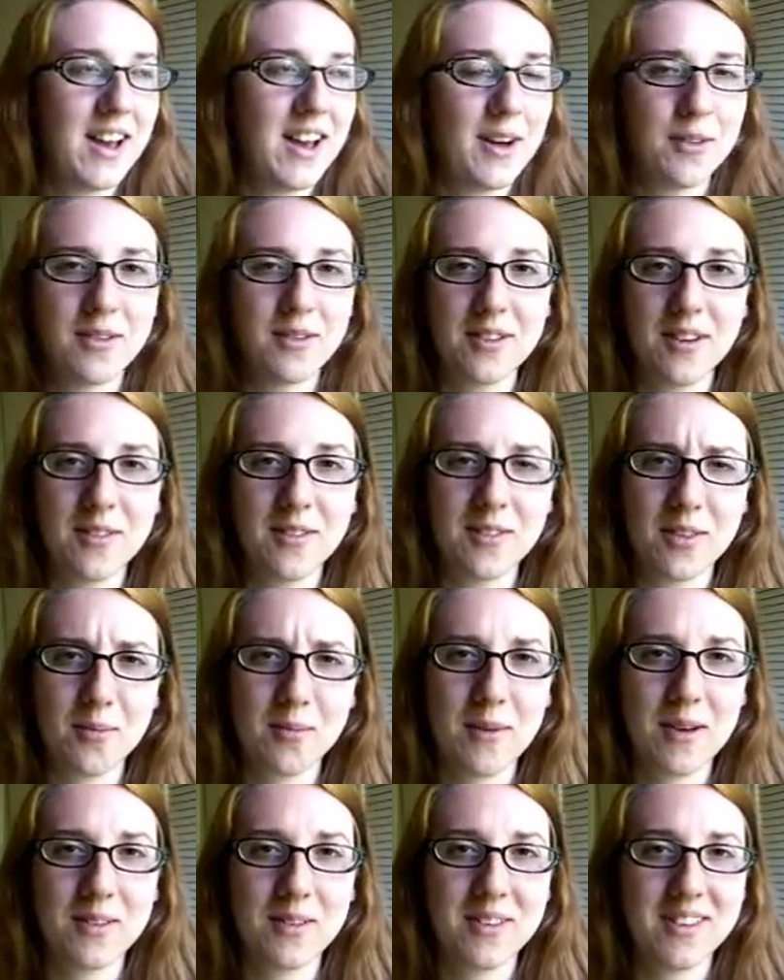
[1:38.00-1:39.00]
out of the
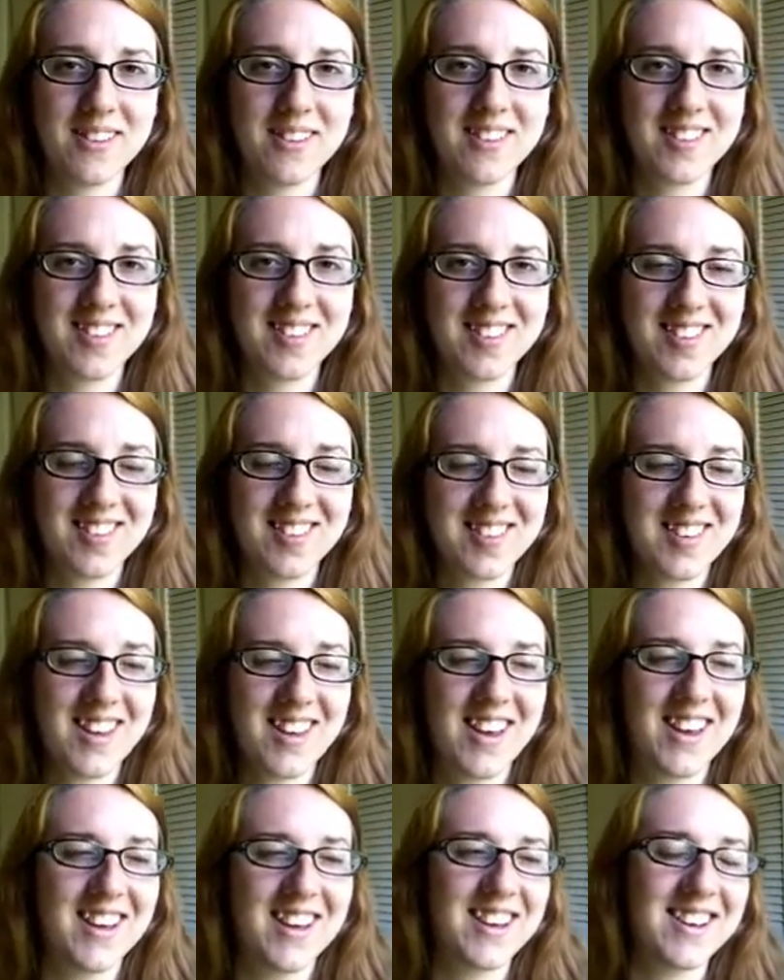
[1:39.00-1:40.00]
mountains,
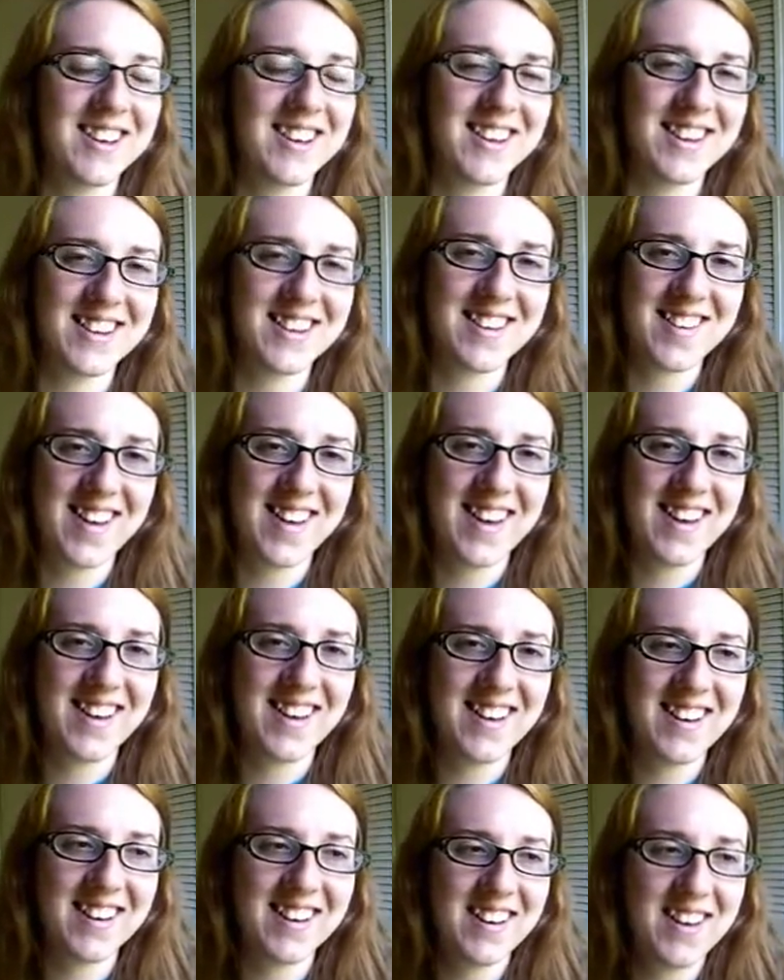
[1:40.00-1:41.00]
and
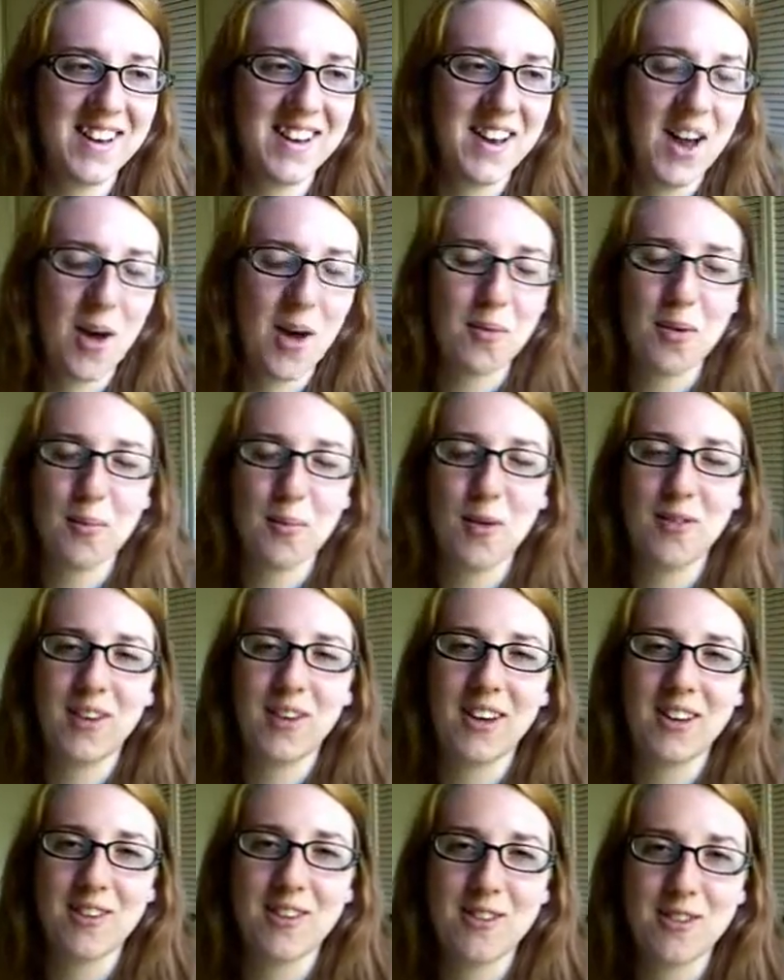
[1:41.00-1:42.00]
uh, I'll be
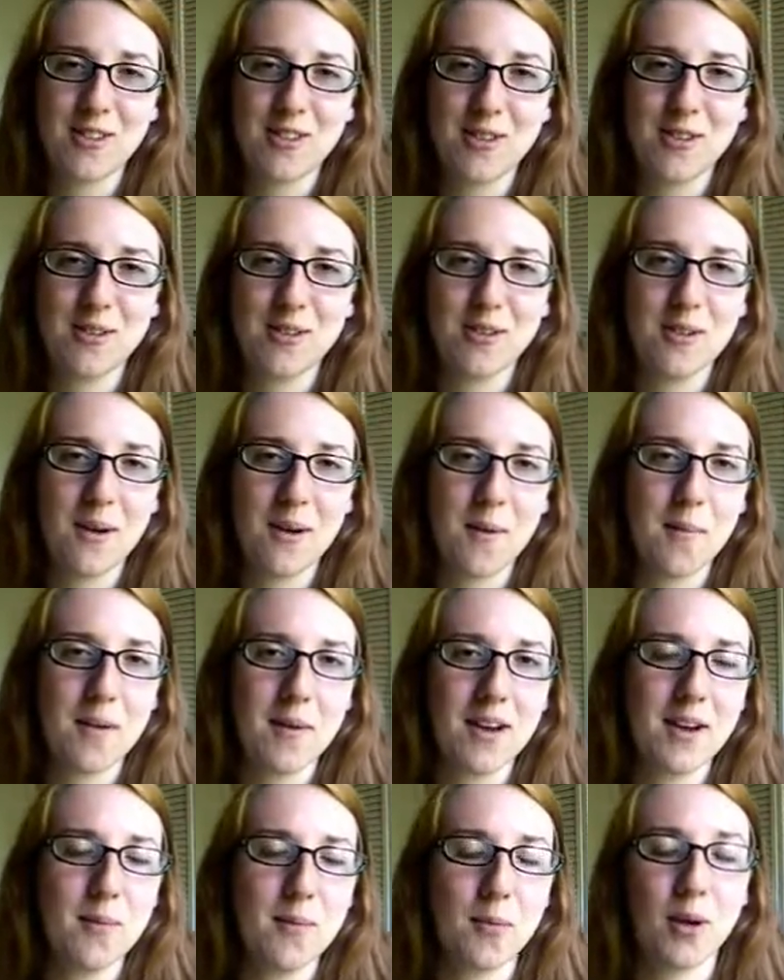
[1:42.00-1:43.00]
moving into
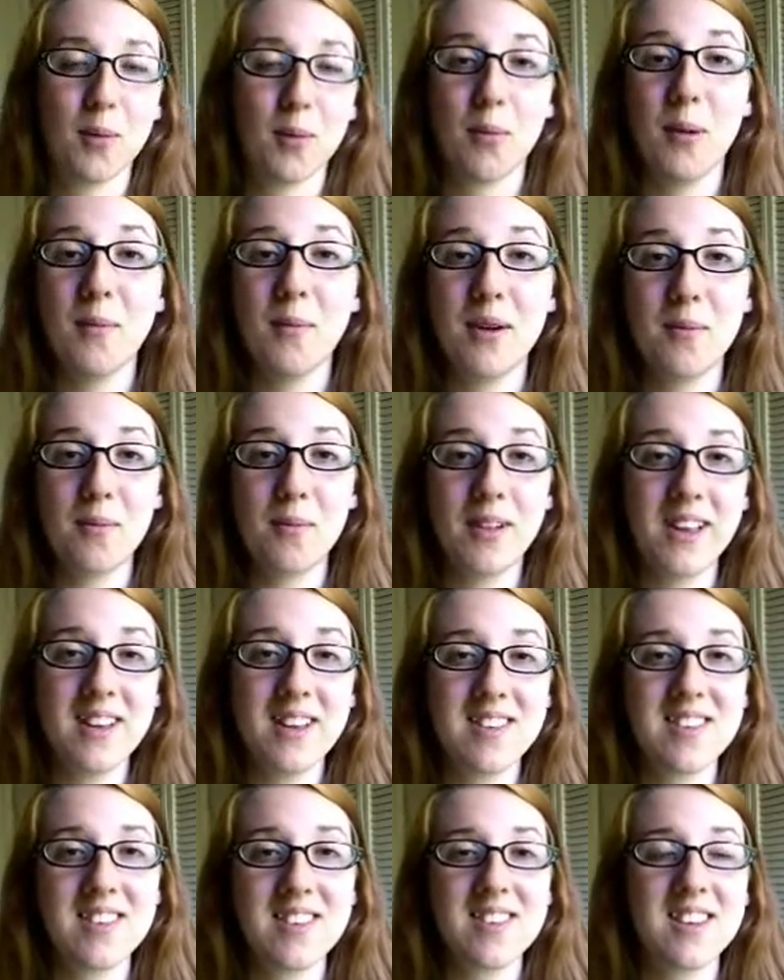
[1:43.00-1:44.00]
my more permanent
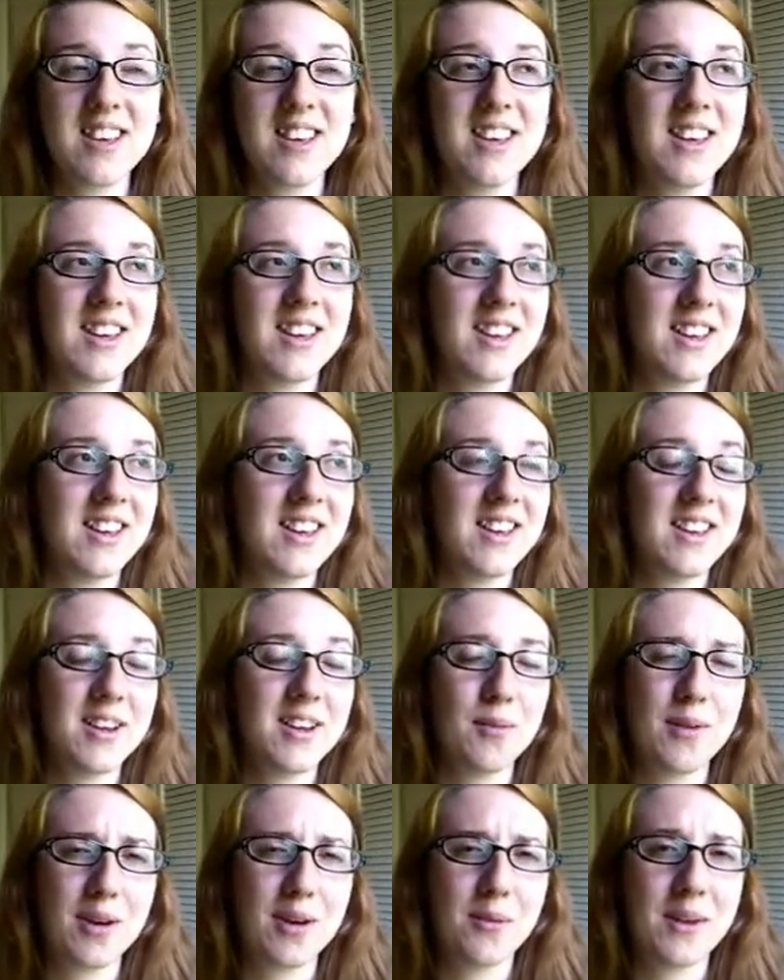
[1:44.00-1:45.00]
place
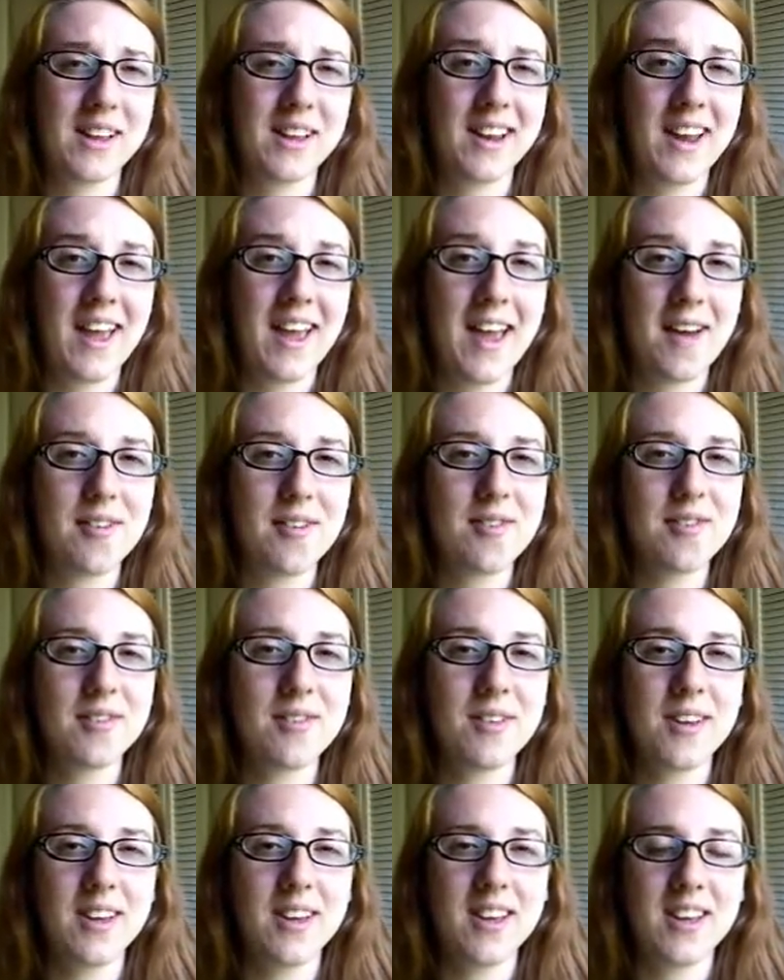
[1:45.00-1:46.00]
in about a week and a half
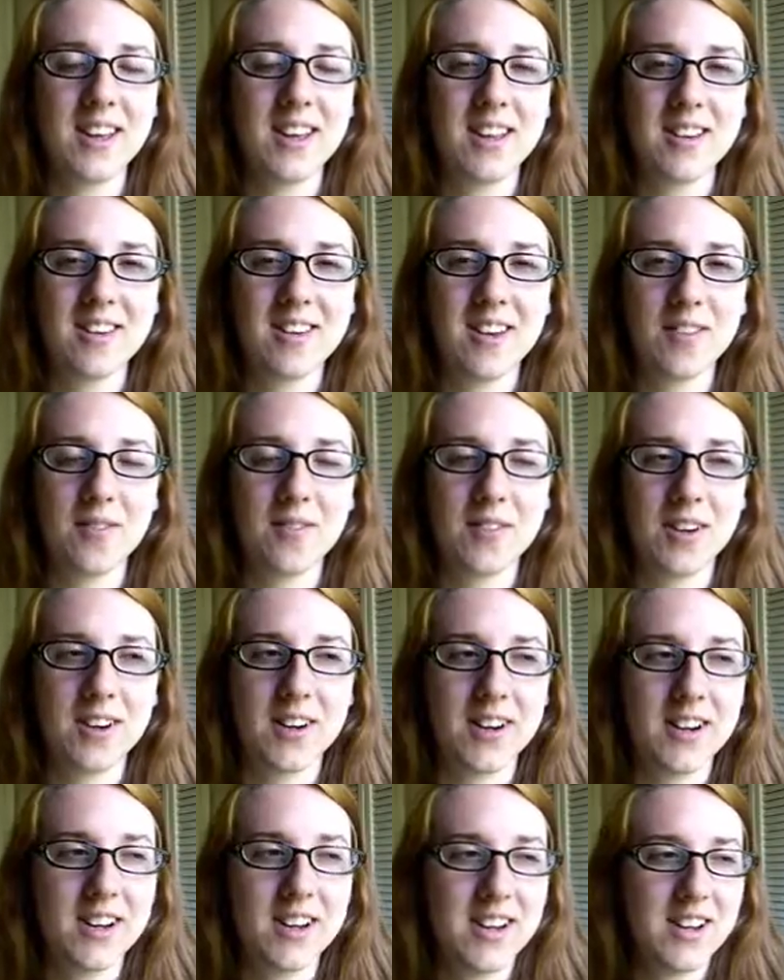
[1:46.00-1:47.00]
in
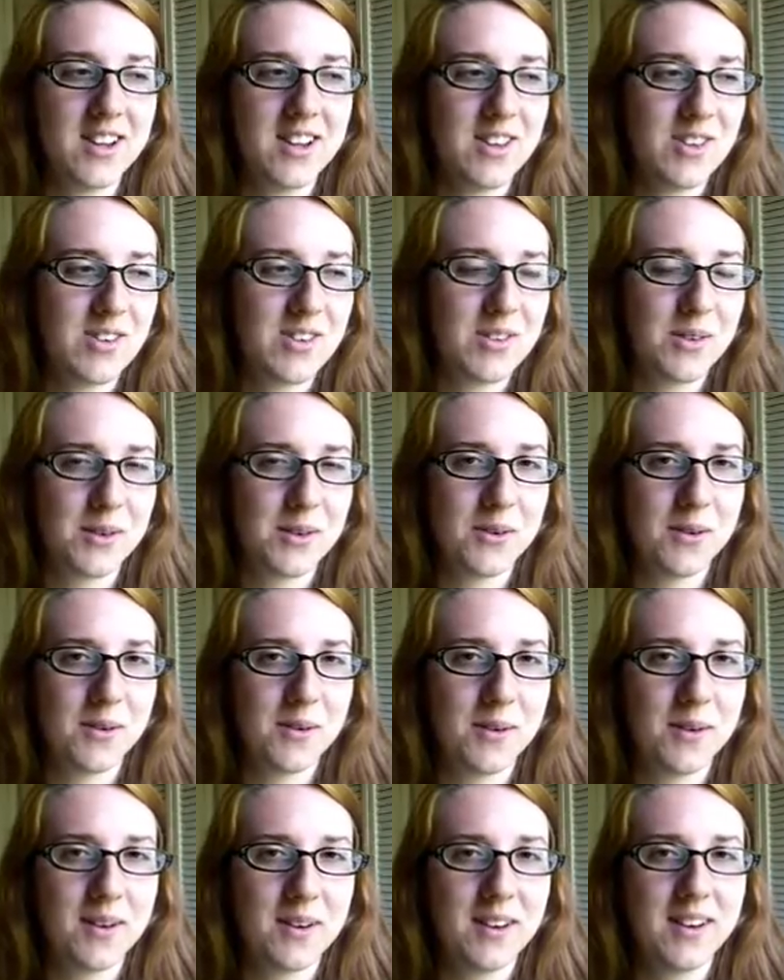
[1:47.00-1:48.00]
Denver.
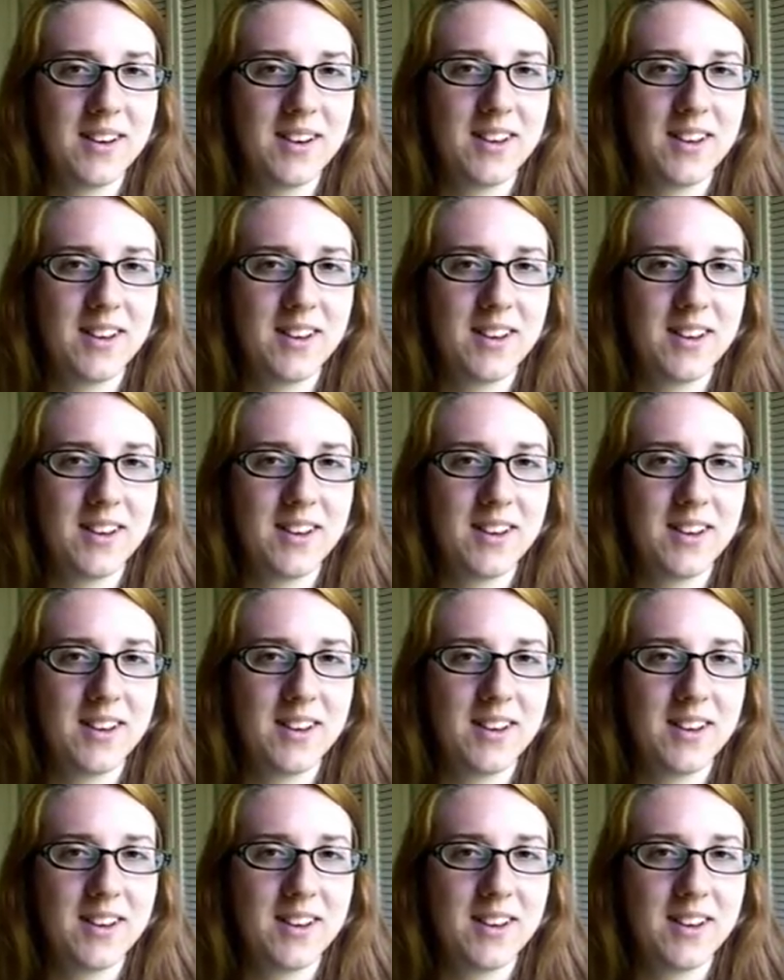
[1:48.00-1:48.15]
So,